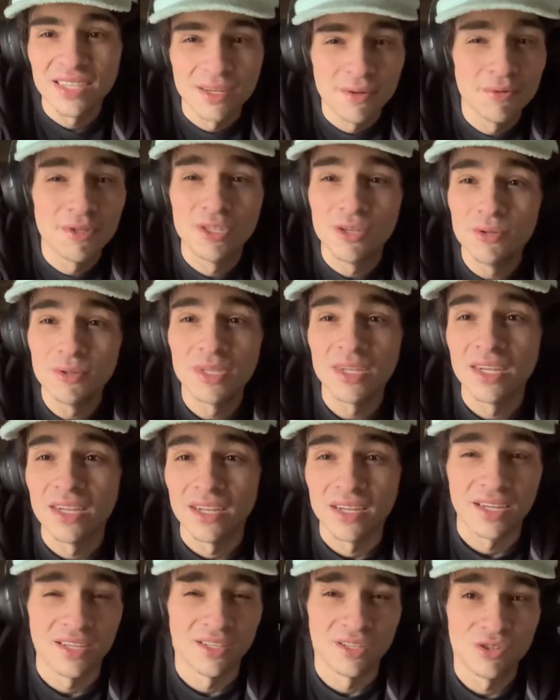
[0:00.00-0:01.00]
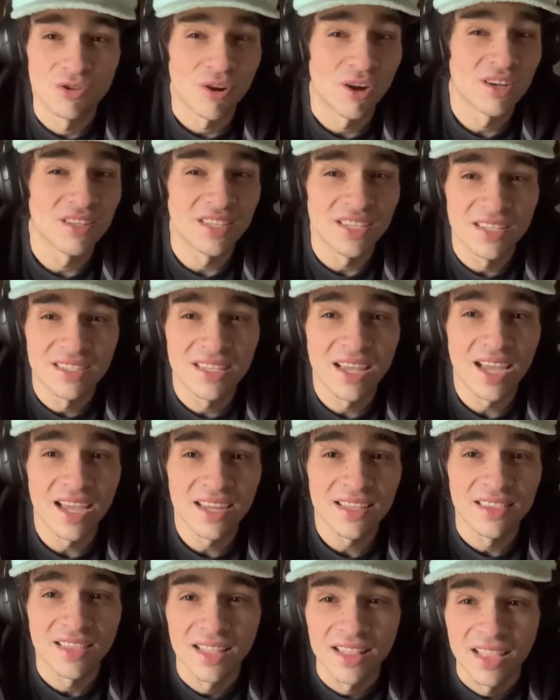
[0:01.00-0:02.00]
He was using a constructed
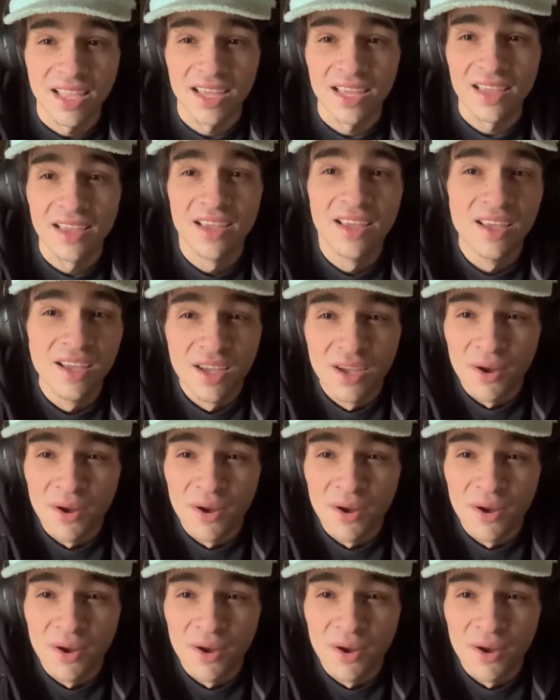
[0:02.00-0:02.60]
deck that like